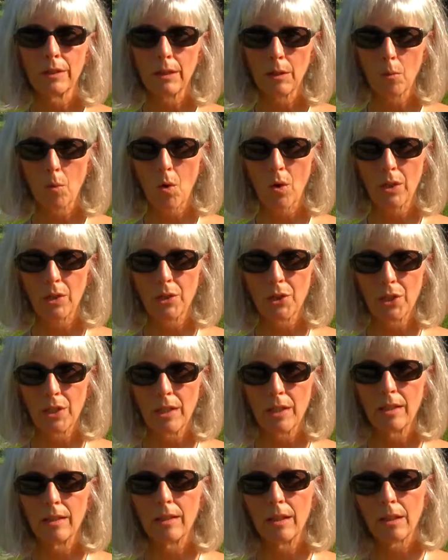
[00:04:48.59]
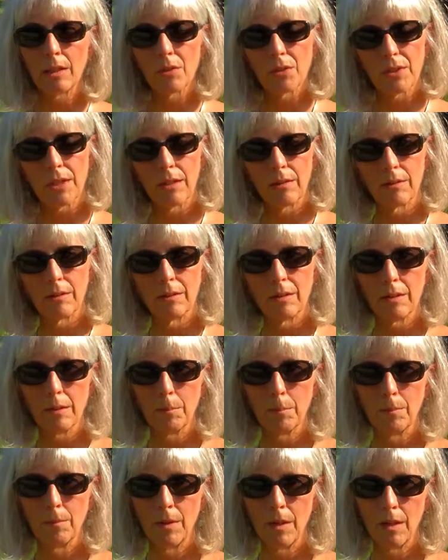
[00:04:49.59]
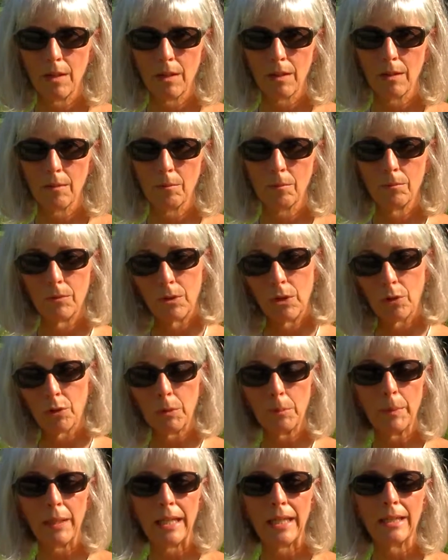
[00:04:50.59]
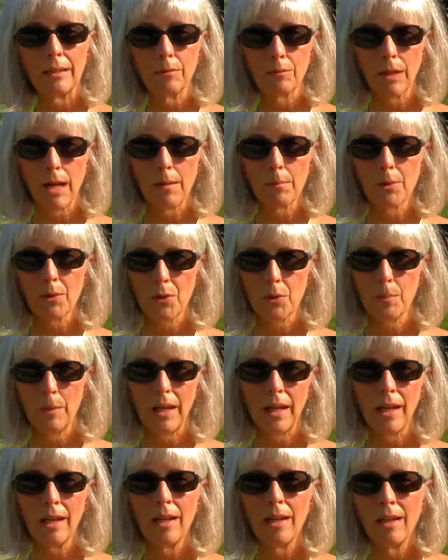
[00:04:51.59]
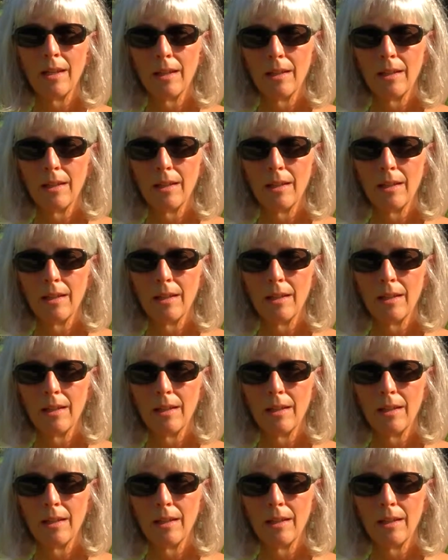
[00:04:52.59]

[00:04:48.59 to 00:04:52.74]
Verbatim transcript: in our watershed that goes out into the uh, Dona Bay and Roberts Bay